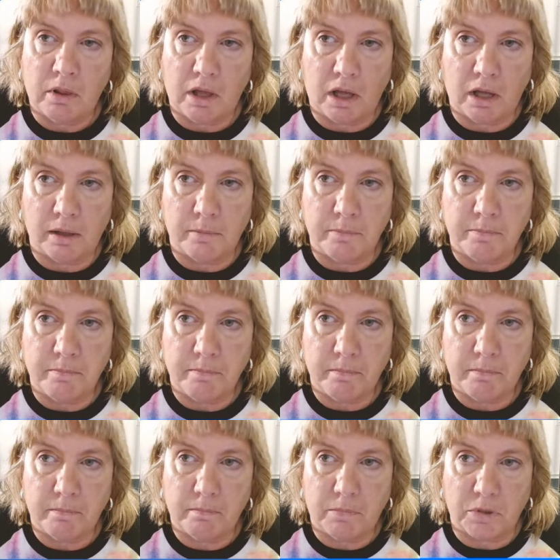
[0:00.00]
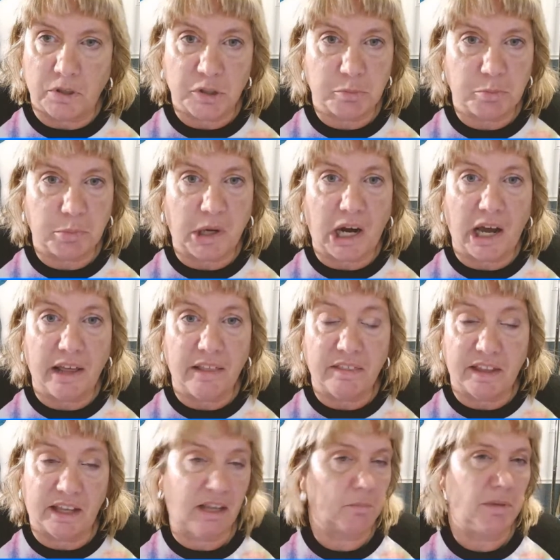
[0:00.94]
um, or spot
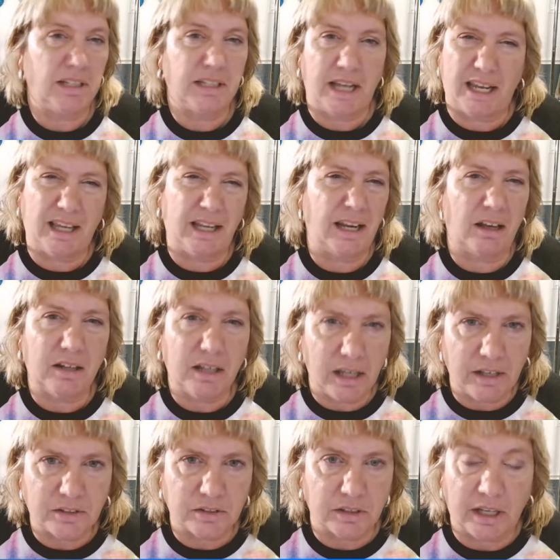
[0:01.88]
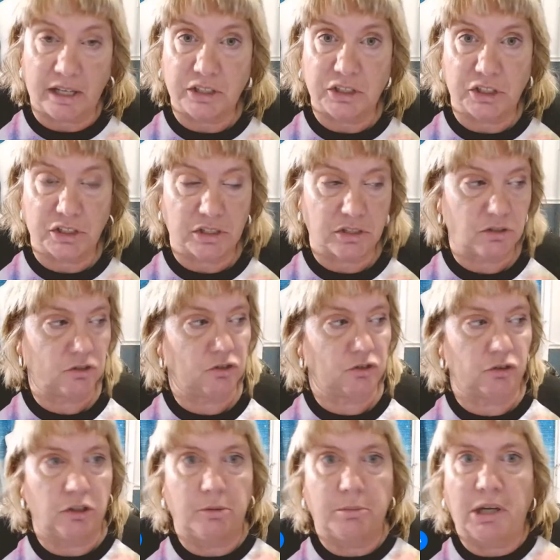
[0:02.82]
that can be taken out easily. I just
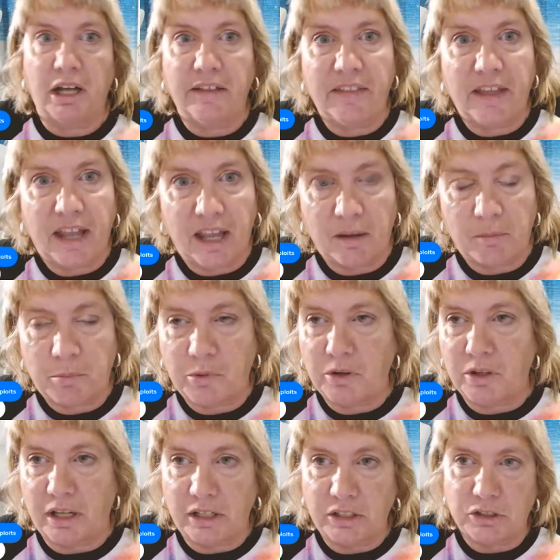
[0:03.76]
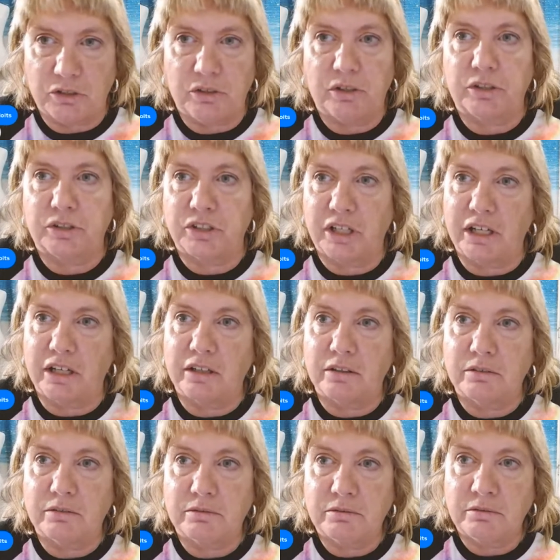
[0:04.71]
threw them on the hamper like two years
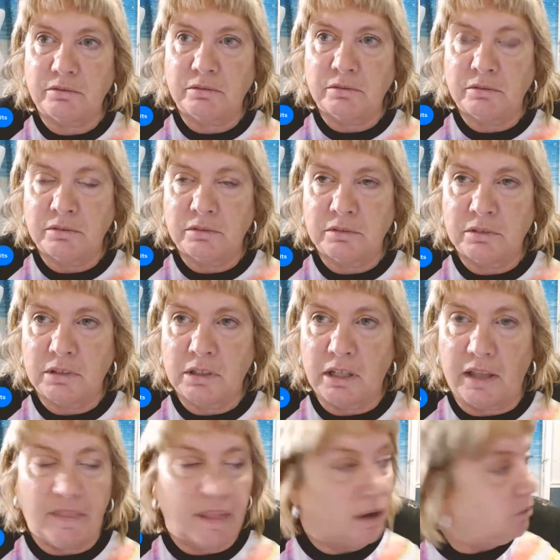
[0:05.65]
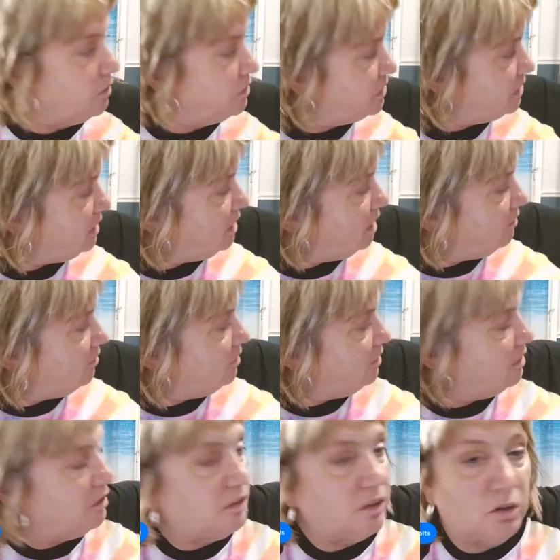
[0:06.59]
ago. And they were sitting over
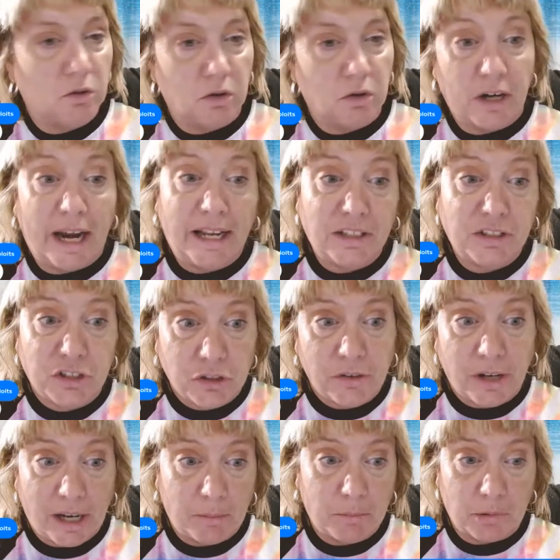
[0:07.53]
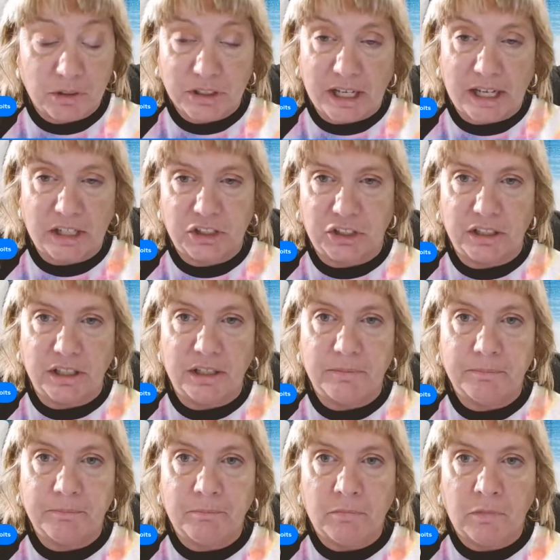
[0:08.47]
there in the corner. I had two hampers actually.